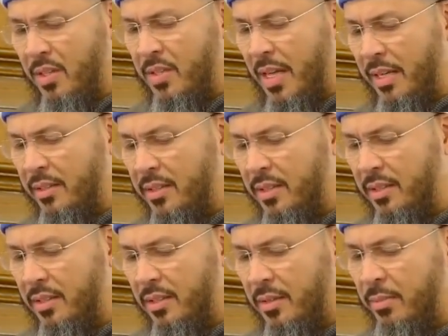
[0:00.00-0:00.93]
He sent
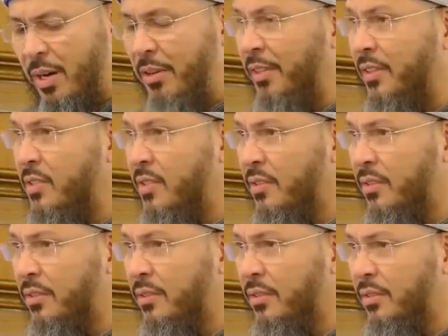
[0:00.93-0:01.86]
prophets,
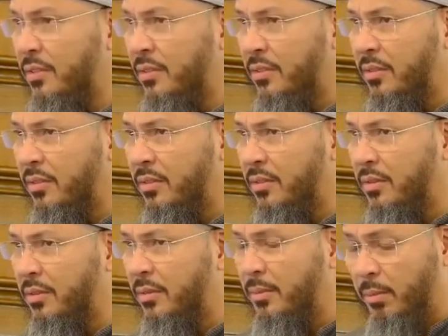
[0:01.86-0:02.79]

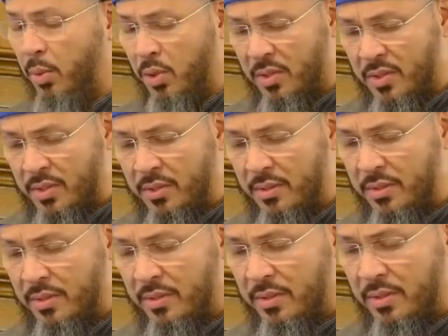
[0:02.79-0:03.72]
books,
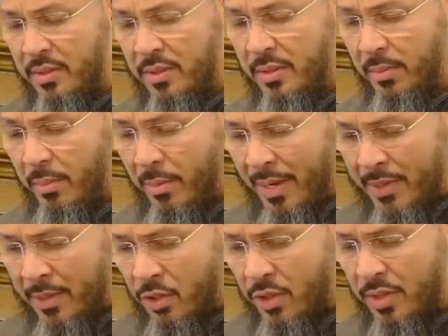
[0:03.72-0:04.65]

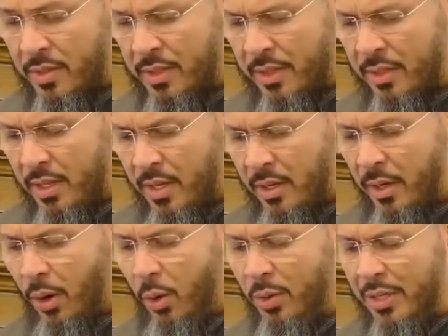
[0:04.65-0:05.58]
messengers, and
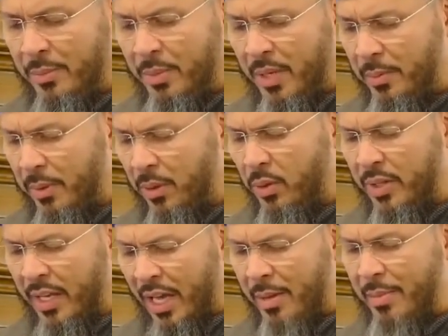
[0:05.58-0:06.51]
holy people
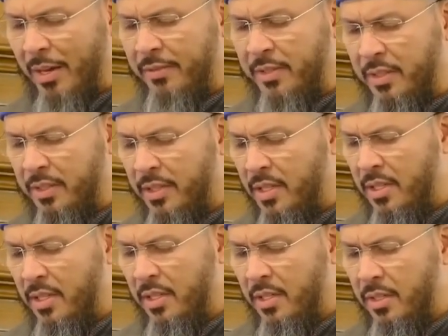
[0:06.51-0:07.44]
who came after.
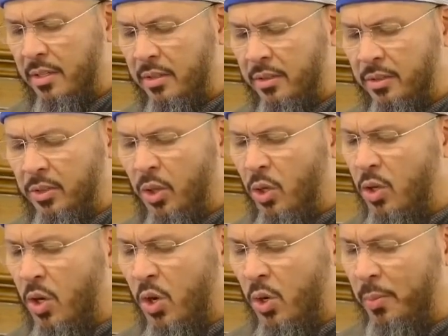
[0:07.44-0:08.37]

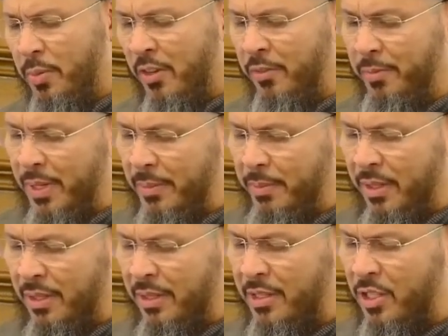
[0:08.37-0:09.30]
No group of
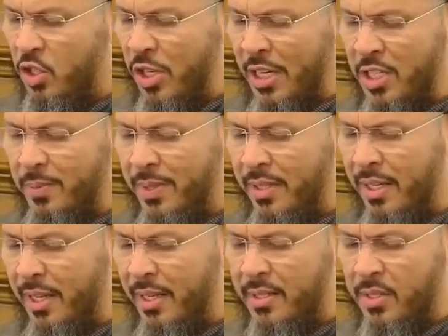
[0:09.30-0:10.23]
people on the
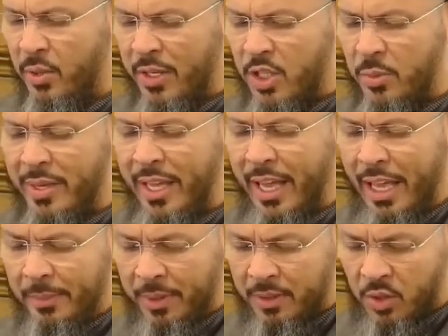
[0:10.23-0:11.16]
judgment day is going to be
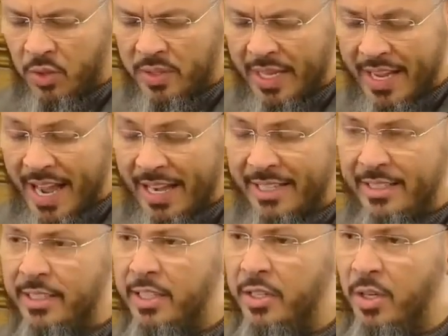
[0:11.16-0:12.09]
able to say,
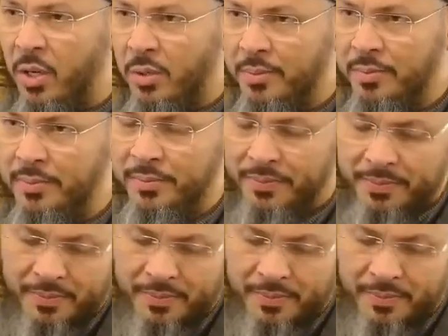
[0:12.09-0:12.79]
I didn't know.